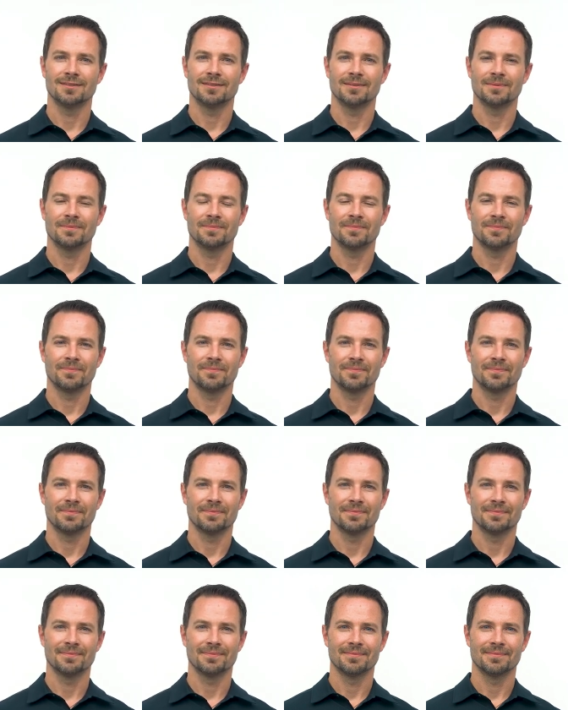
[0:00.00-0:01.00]

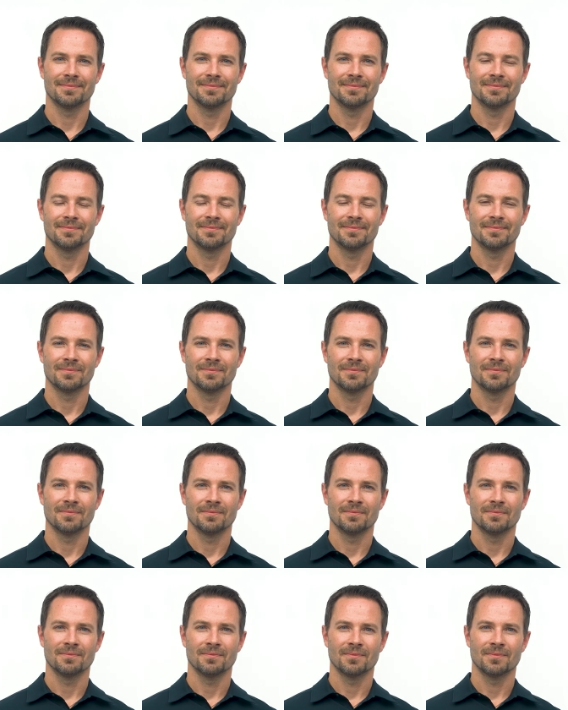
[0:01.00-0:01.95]
Nobody speaks.